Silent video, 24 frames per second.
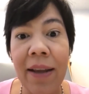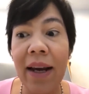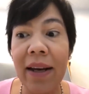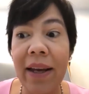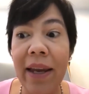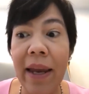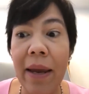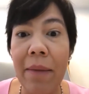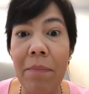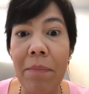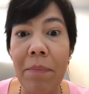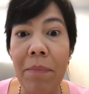
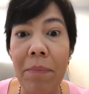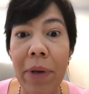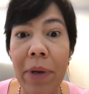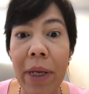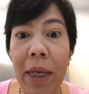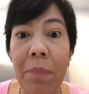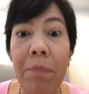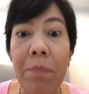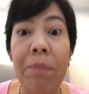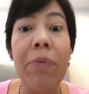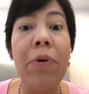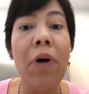that can
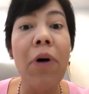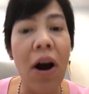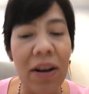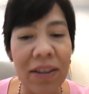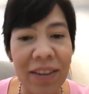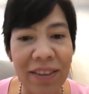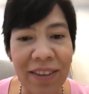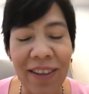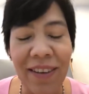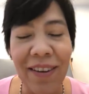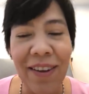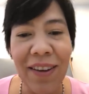be
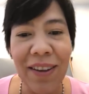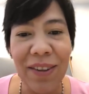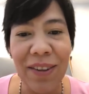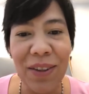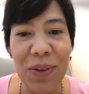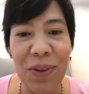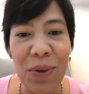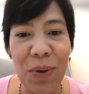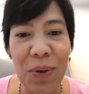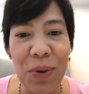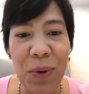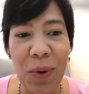brought
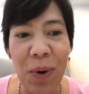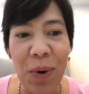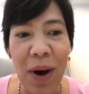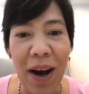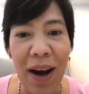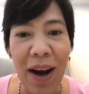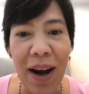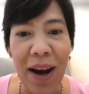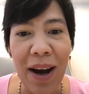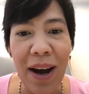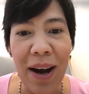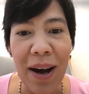to
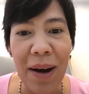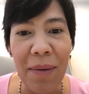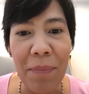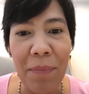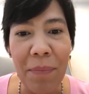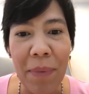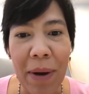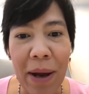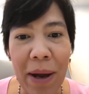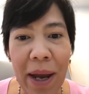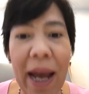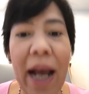uh,
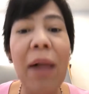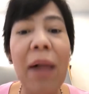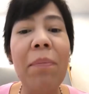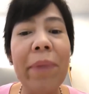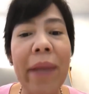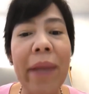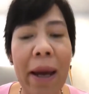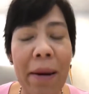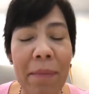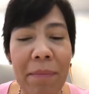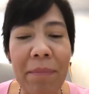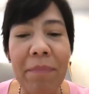
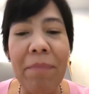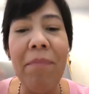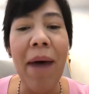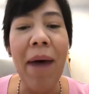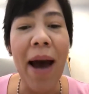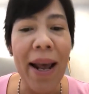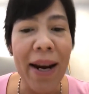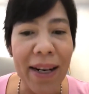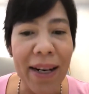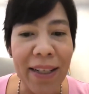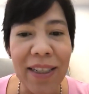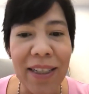help them
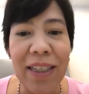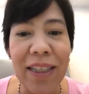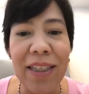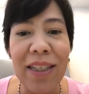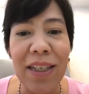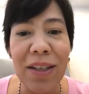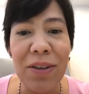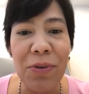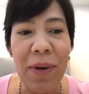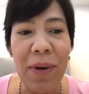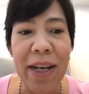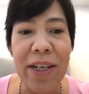manage this
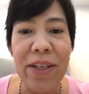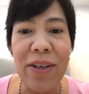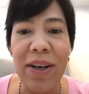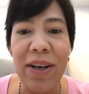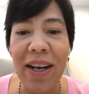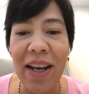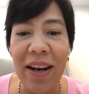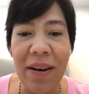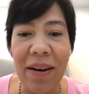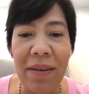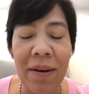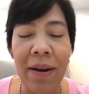situation
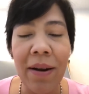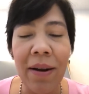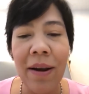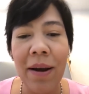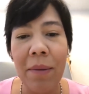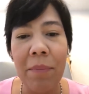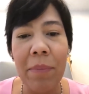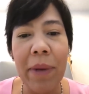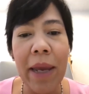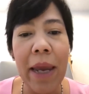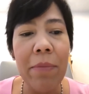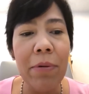and
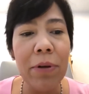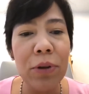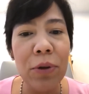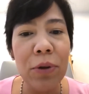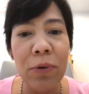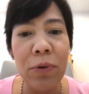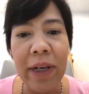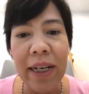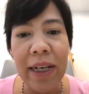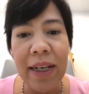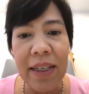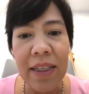be able
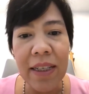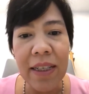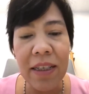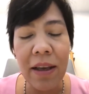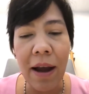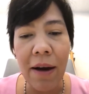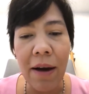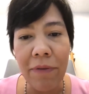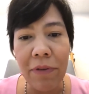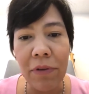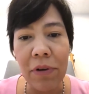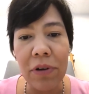to release
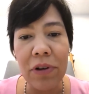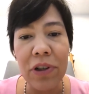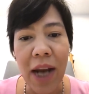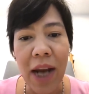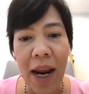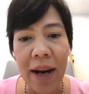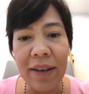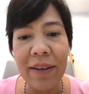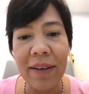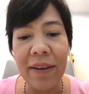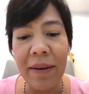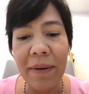a full
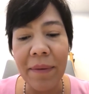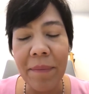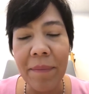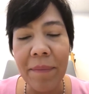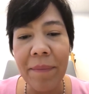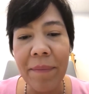Shakti.